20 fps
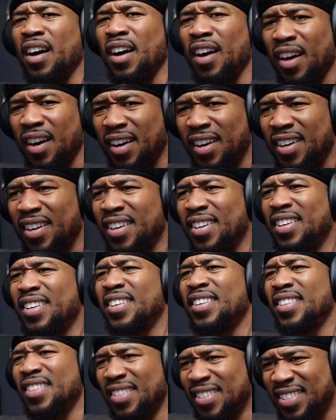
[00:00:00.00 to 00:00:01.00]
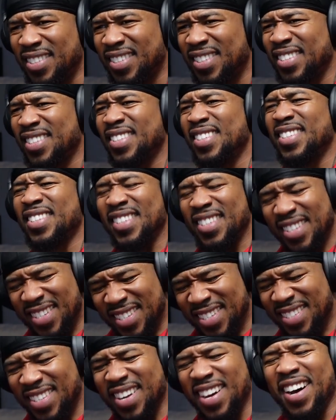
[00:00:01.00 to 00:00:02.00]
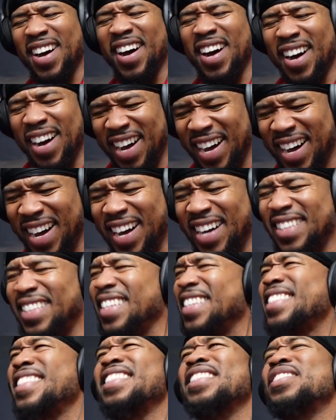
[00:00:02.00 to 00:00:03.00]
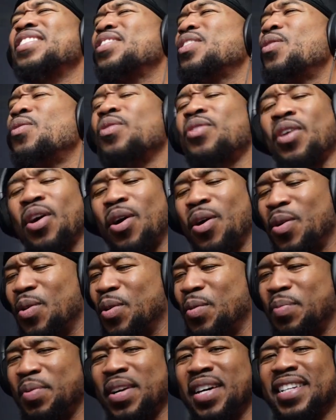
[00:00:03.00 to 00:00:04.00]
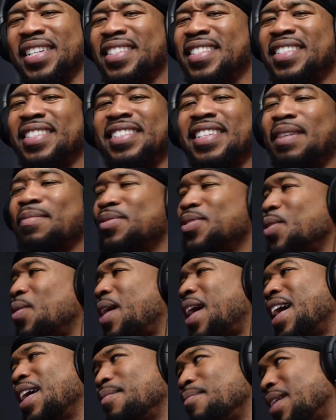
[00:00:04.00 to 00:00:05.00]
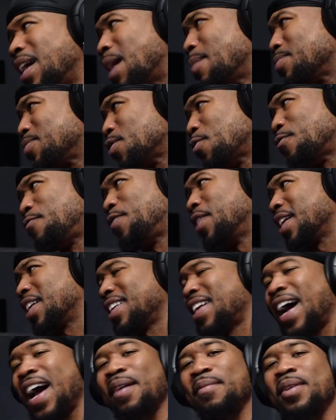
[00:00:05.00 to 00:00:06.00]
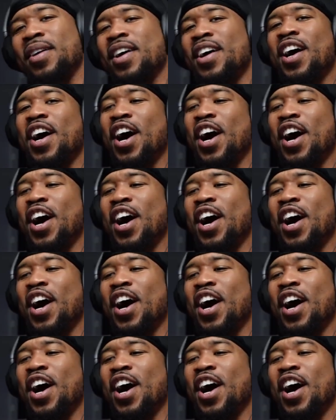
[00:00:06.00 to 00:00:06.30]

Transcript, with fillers: Yeah. Y'all know what this is. Yeah, this is so cold, bro. This is I'm so hyped. I'm so fucking hyped.